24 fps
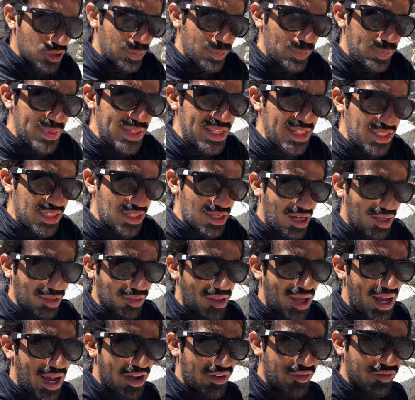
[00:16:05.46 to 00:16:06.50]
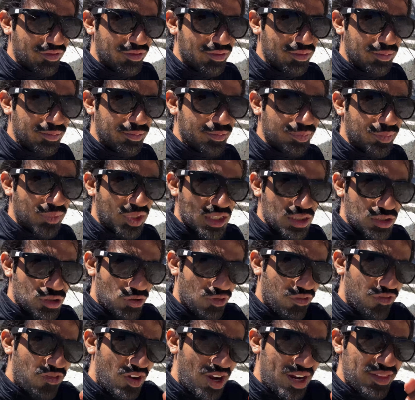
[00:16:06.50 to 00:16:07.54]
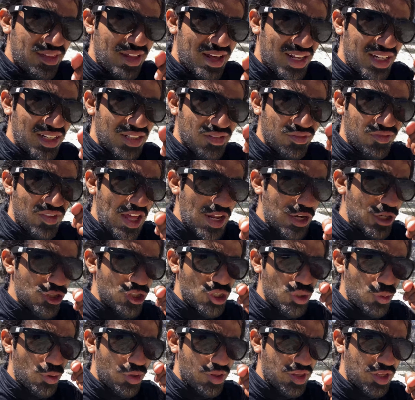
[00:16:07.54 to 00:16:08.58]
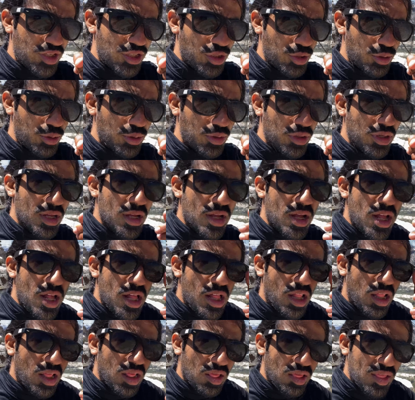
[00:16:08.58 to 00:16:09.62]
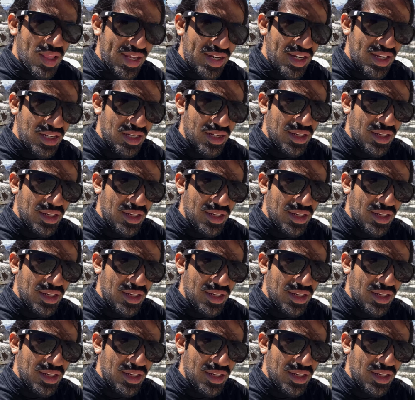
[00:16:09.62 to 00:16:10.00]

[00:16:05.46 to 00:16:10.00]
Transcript: be alive. So find that energy within you. Let it